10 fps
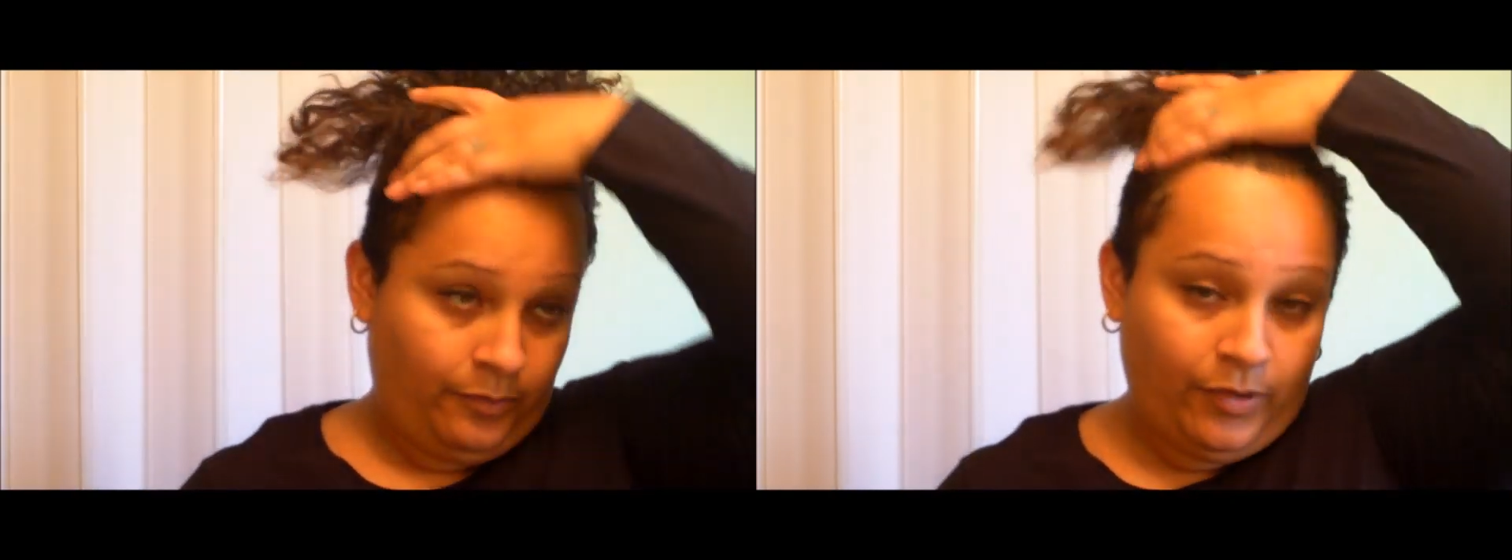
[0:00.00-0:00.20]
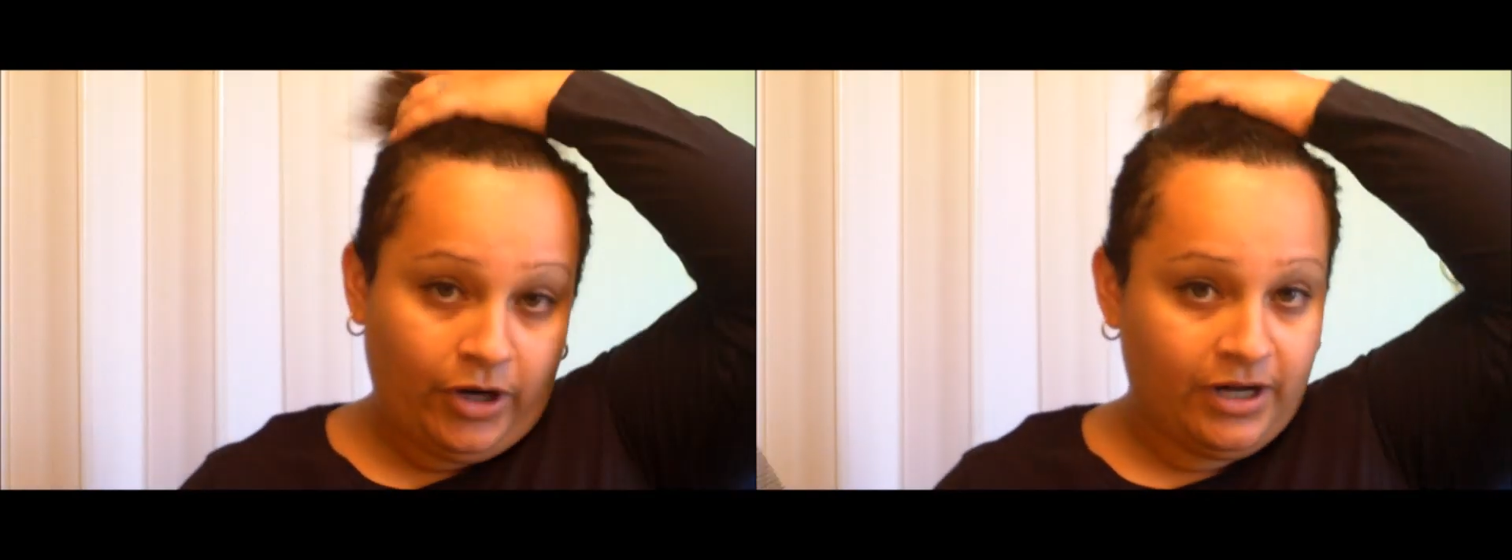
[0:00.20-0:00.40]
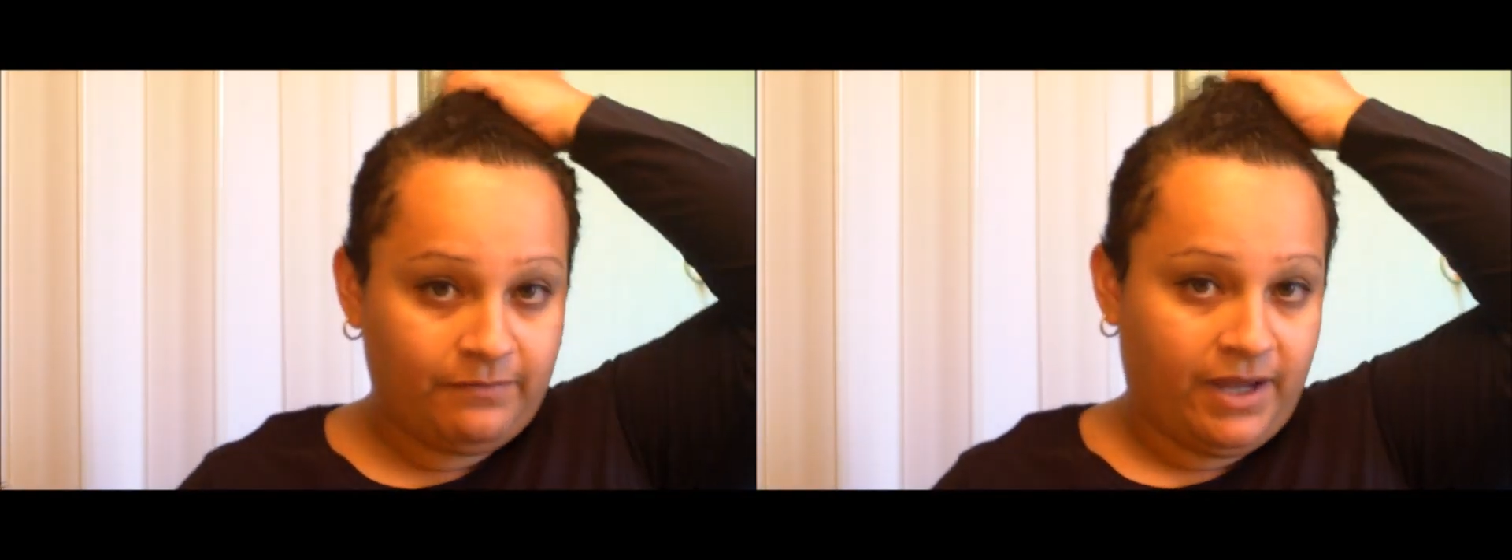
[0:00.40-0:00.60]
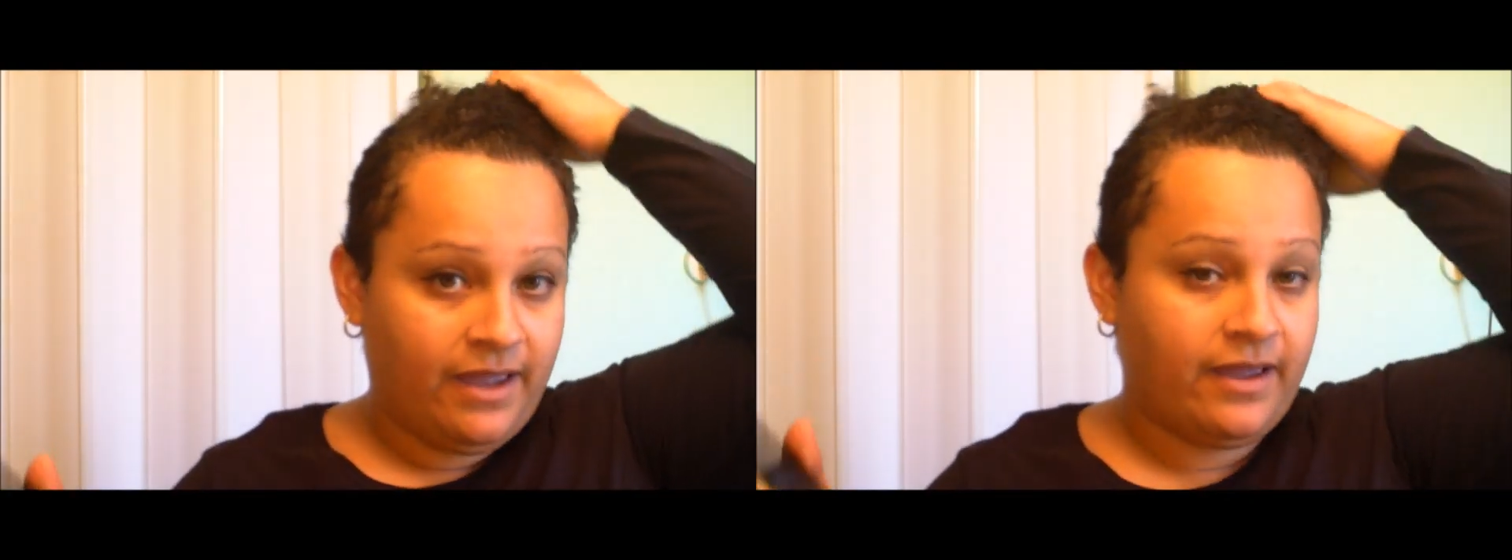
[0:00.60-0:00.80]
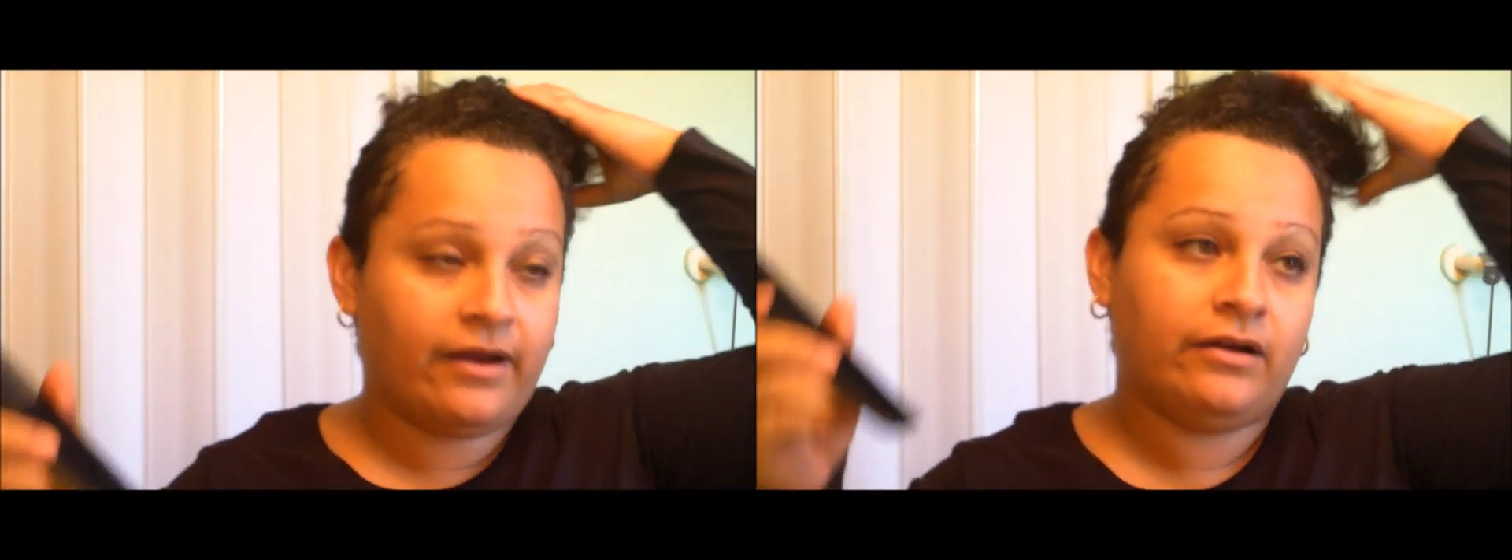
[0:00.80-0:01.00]
parted my
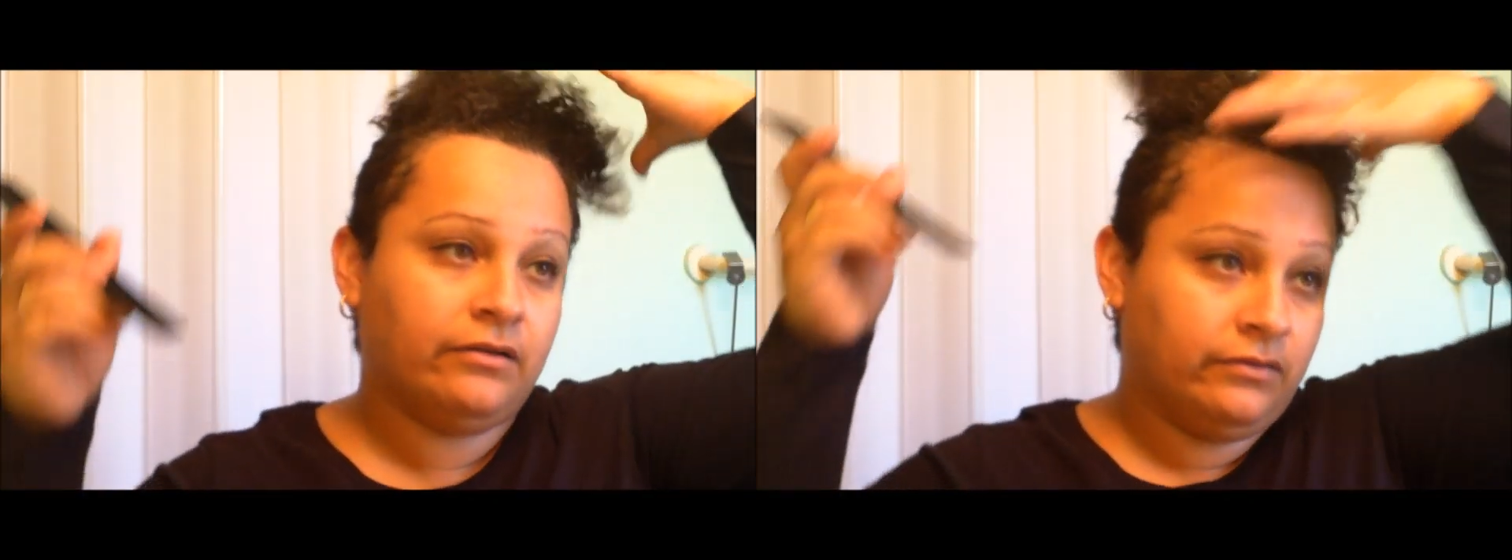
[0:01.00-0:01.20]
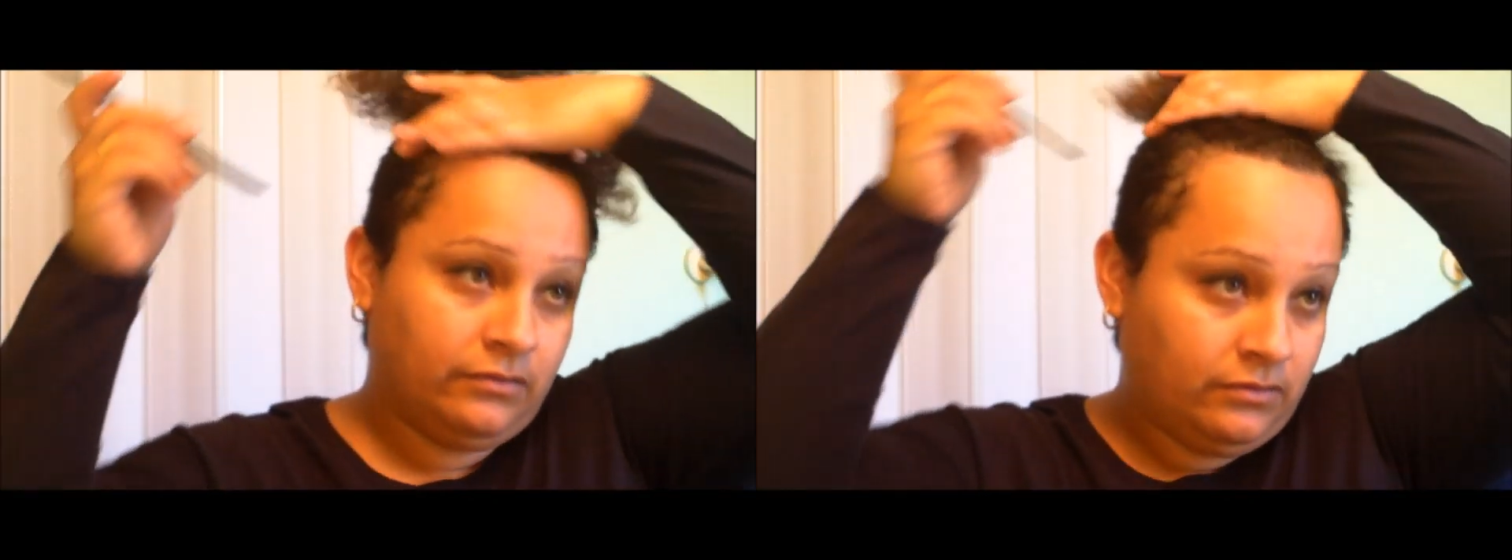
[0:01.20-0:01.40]
hair